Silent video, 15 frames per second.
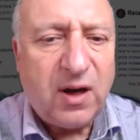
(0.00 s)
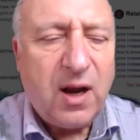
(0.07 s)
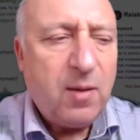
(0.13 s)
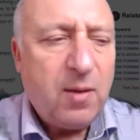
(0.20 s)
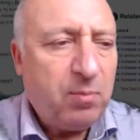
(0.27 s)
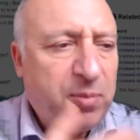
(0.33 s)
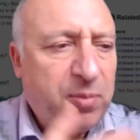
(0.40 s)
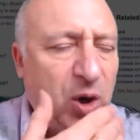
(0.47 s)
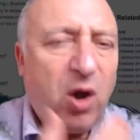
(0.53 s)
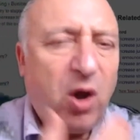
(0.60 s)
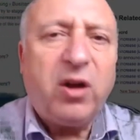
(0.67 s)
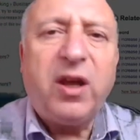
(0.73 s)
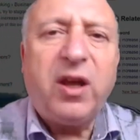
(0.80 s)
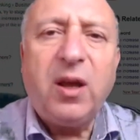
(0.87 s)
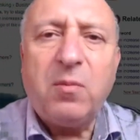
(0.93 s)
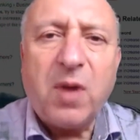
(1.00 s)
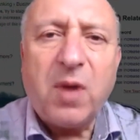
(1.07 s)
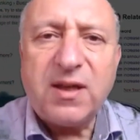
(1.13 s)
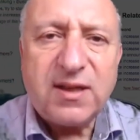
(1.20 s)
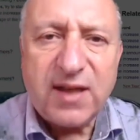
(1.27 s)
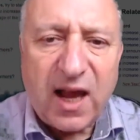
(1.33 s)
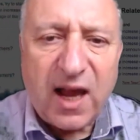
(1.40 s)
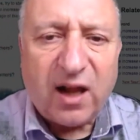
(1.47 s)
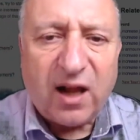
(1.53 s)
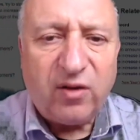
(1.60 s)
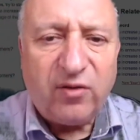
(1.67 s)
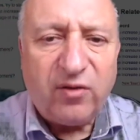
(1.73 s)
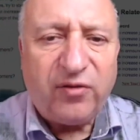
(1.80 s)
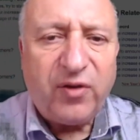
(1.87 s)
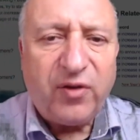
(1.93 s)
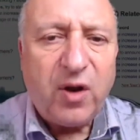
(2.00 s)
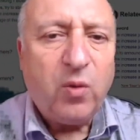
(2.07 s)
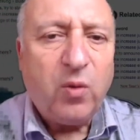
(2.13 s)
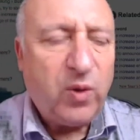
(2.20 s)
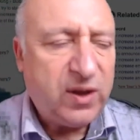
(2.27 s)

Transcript: blocking myself with the